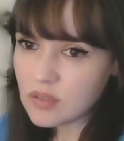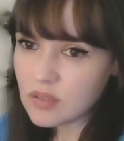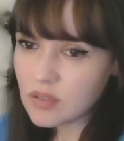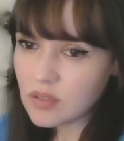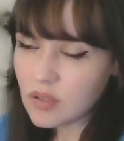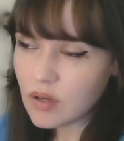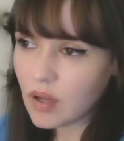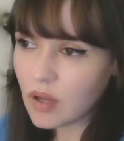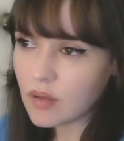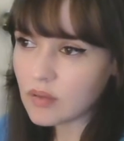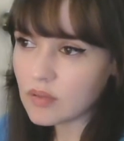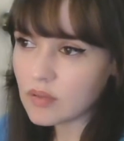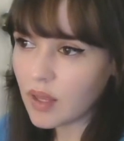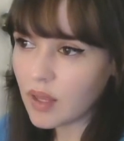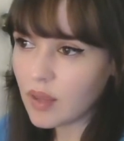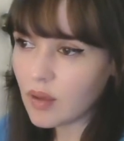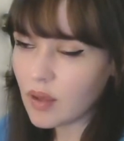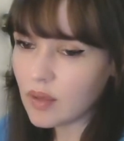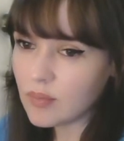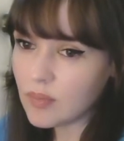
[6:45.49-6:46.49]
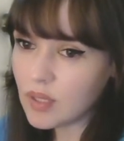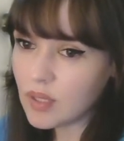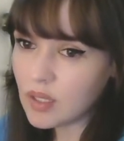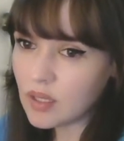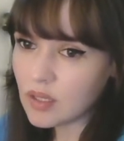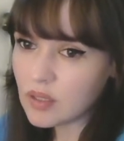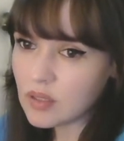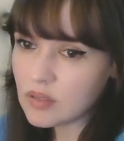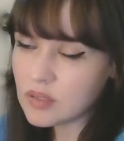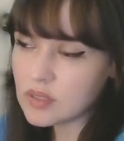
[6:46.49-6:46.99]
I mean it.
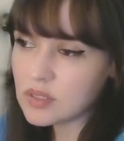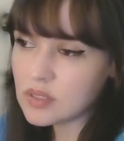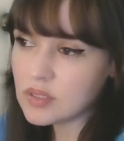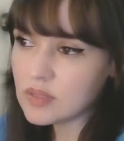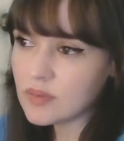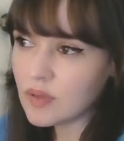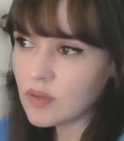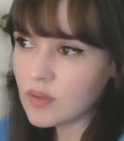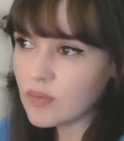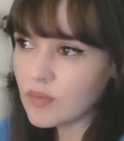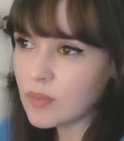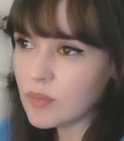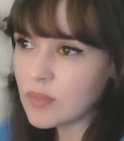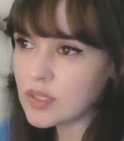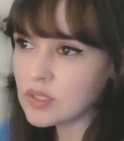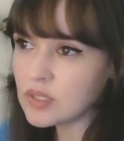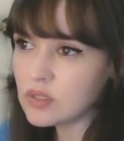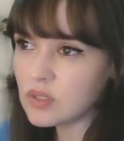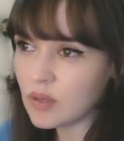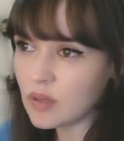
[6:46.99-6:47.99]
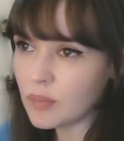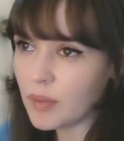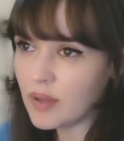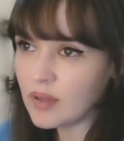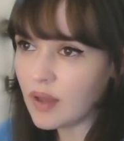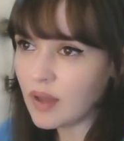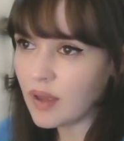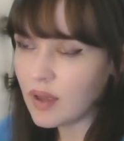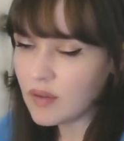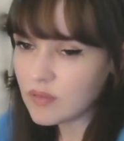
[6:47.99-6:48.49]
This is one of the best rock band
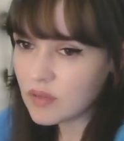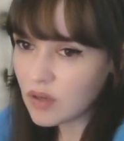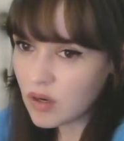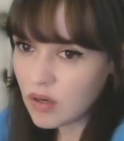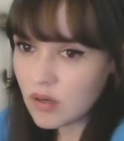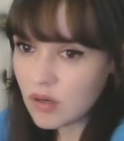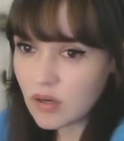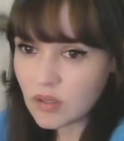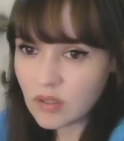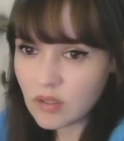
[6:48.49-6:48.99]
I ever heard.